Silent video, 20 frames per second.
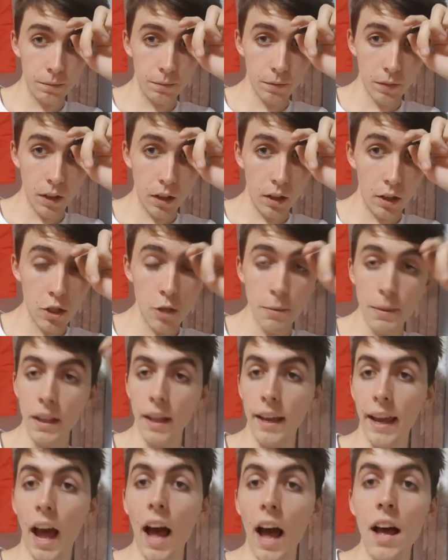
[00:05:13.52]
be like,
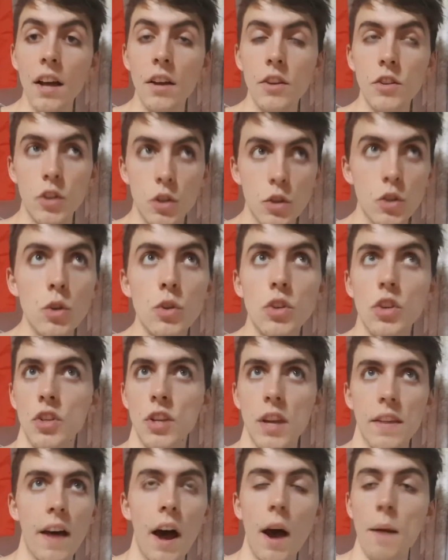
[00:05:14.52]
so to say that
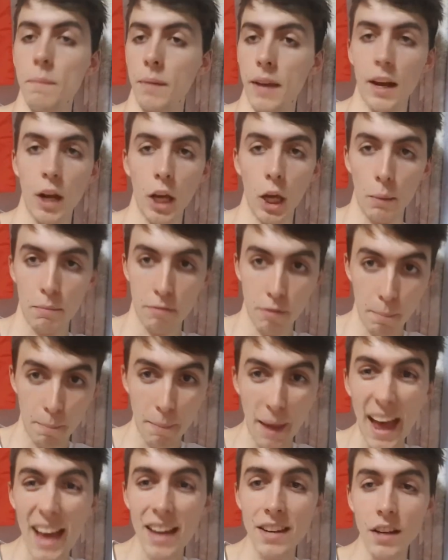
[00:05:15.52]
I'm getting up from
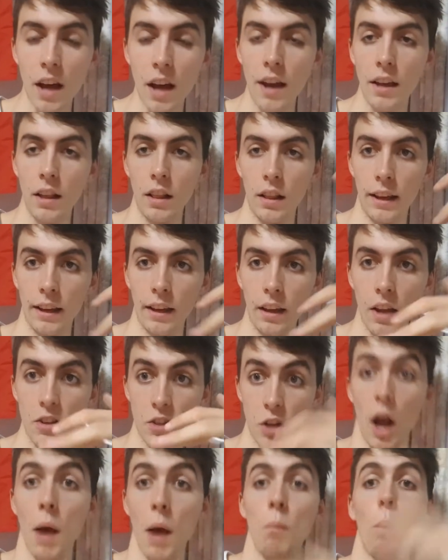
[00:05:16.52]
bed, I like, as in
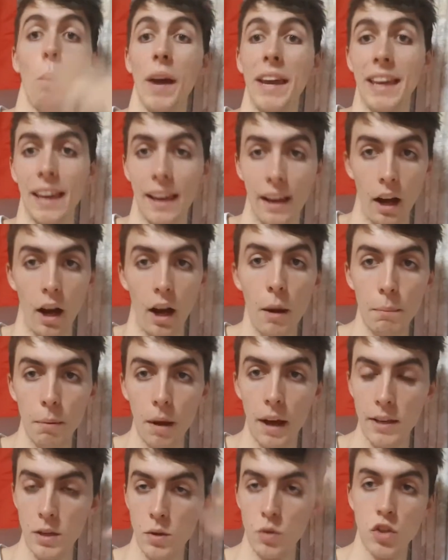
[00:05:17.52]
I'm waking up, I
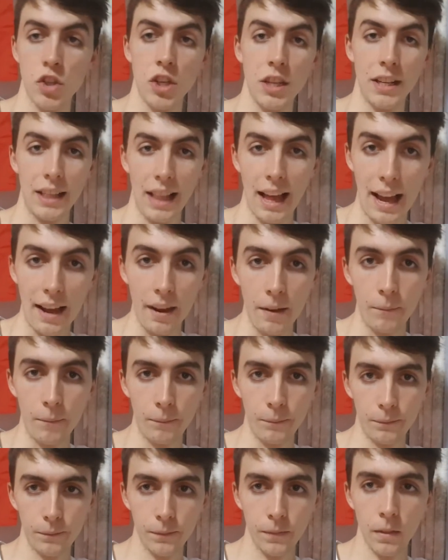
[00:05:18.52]
use qilai.
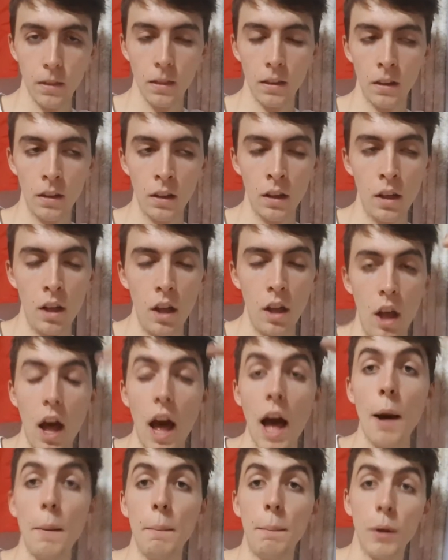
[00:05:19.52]

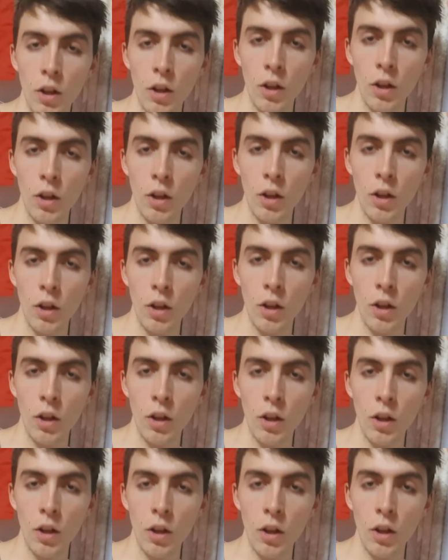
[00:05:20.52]
But also you use
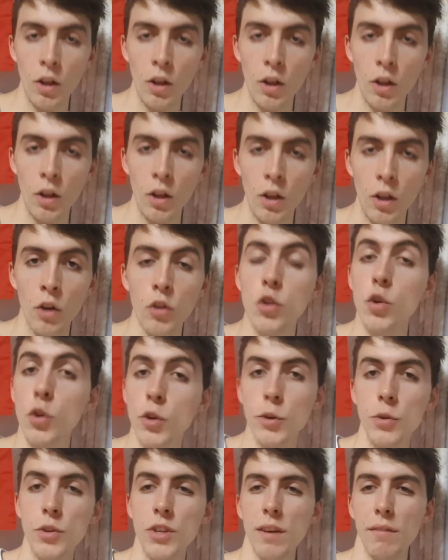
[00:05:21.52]
it for like
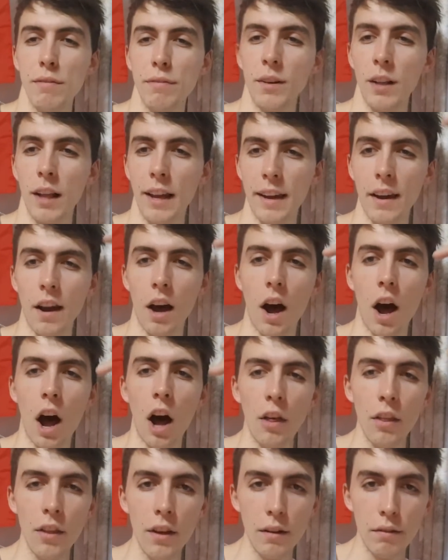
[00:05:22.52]
other verbs
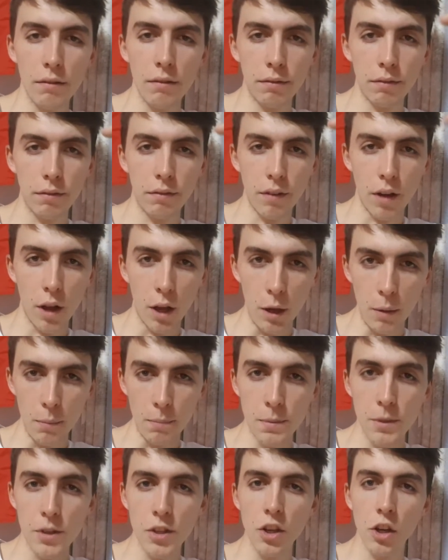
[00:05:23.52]
that convey a meaning.